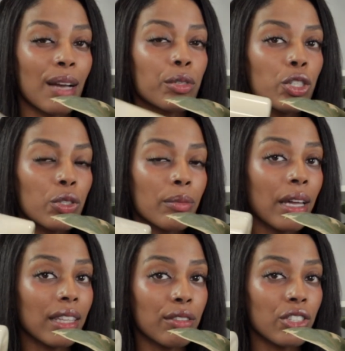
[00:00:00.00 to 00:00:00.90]
I'm just using
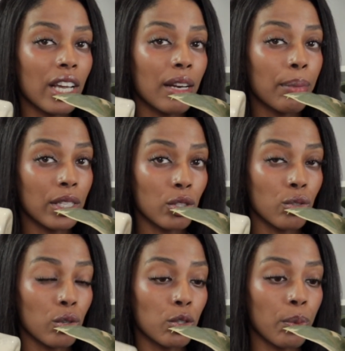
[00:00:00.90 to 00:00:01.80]
my leaf shine and pest
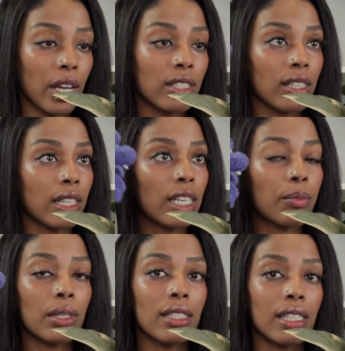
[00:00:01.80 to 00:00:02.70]
control spray to clean
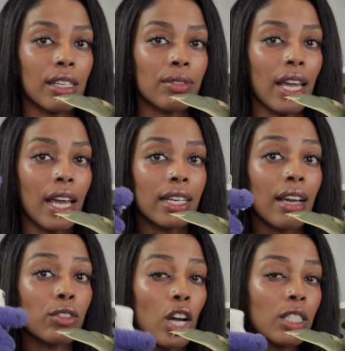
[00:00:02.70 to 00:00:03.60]
up these leaves, and
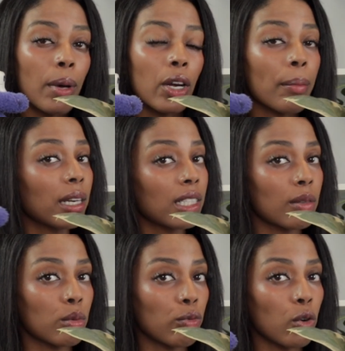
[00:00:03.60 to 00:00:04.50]
I've talked about it many
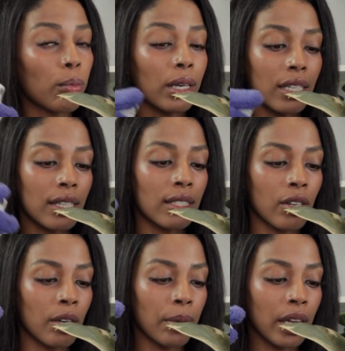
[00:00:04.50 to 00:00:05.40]
times before, but it is
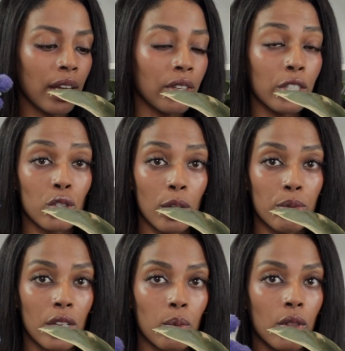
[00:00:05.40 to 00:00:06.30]
going to be in the
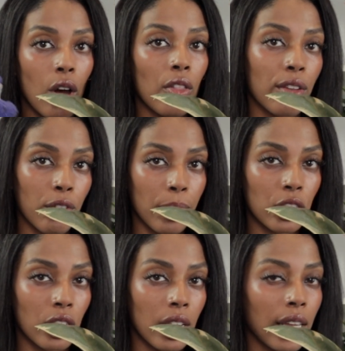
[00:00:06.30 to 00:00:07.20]
description with all the
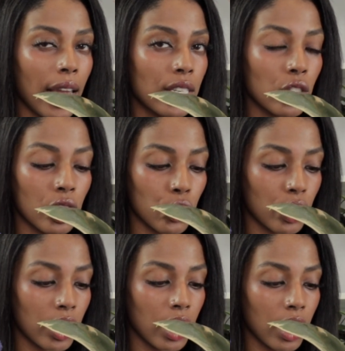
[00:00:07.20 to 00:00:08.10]
information in case you're
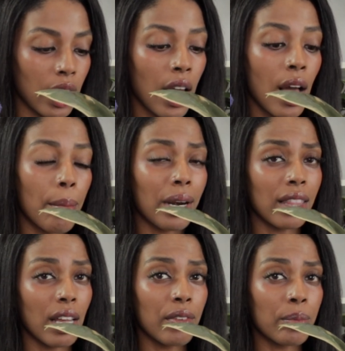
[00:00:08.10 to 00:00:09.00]
interested in it. But I
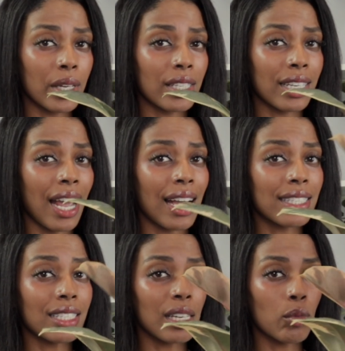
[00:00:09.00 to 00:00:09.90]
love it because it
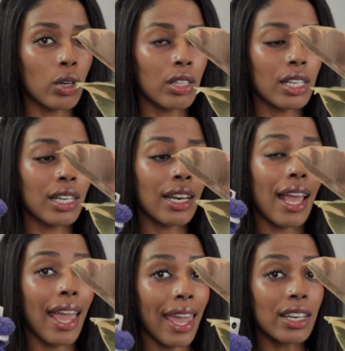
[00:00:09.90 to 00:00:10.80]
has neem oil in it
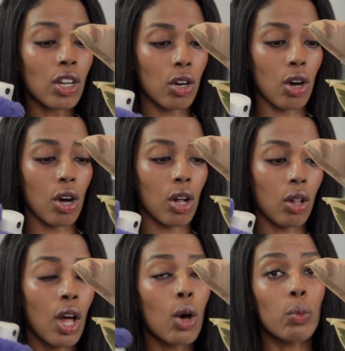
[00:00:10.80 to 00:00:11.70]
and
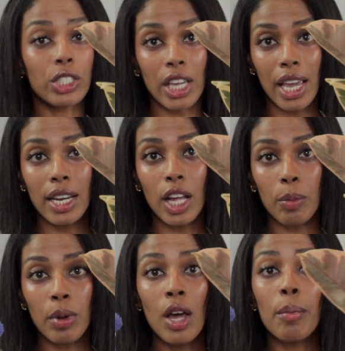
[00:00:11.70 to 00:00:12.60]
alcohol, which can
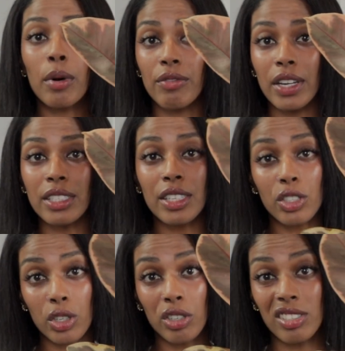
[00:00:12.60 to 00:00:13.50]
help prevent and
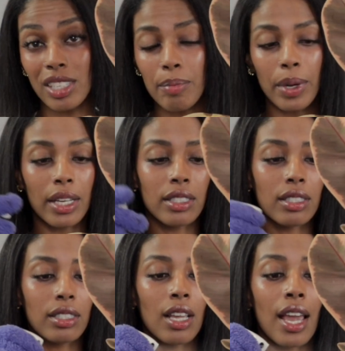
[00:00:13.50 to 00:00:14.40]
deter some
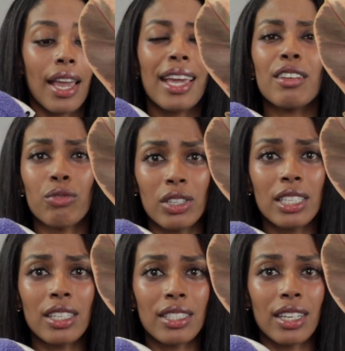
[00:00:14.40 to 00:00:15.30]
pests, and it
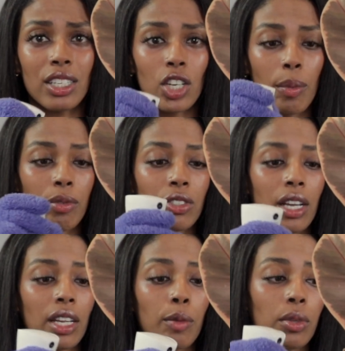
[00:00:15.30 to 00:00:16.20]
really does a nice job of
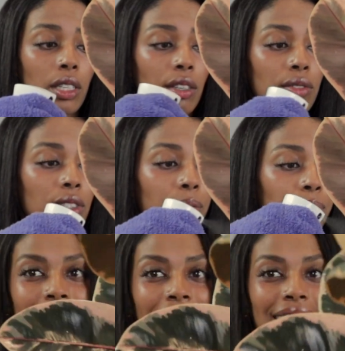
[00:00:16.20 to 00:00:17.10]
shining up the leaves.
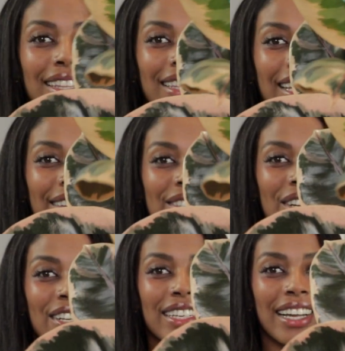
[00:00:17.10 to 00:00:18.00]
Okay, the leaves
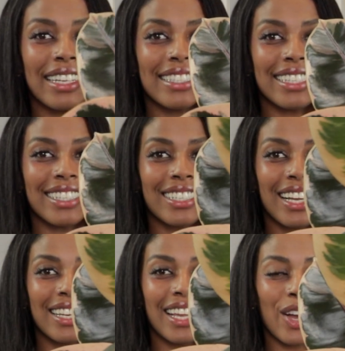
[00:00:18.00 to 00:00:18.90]
are nice and
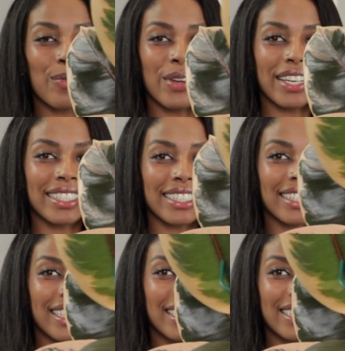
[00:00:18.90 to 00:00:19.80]
shiny. I hope you guys can
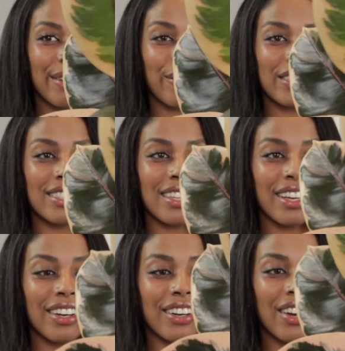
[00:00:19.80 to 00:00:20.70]
see the difference
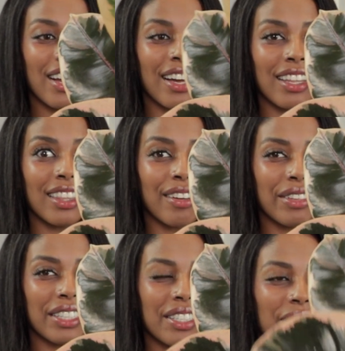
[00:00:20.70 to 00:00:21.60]
there. Love
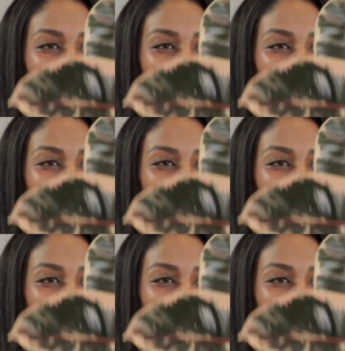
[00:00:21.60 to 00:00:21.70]
it.